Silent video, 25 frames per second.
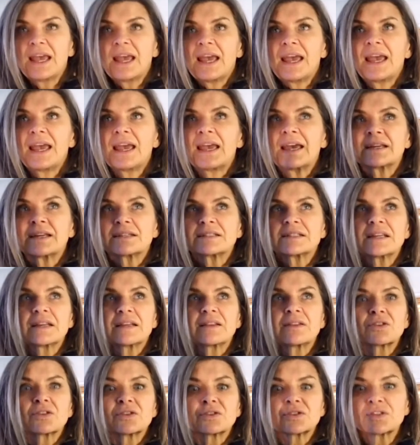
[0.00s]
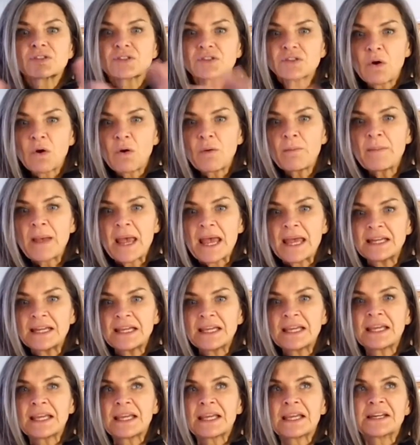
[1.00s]
and there's so
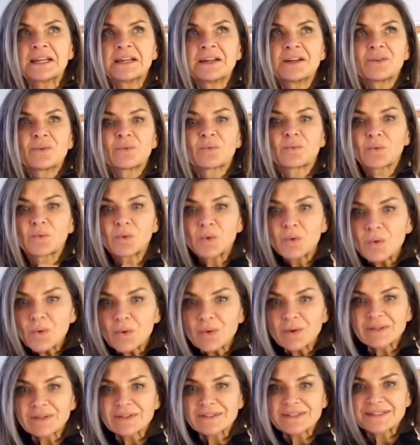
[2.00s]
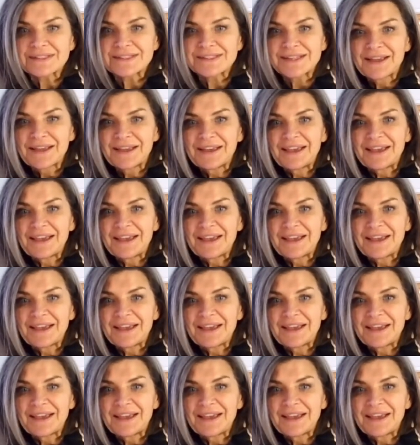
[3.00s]
many rules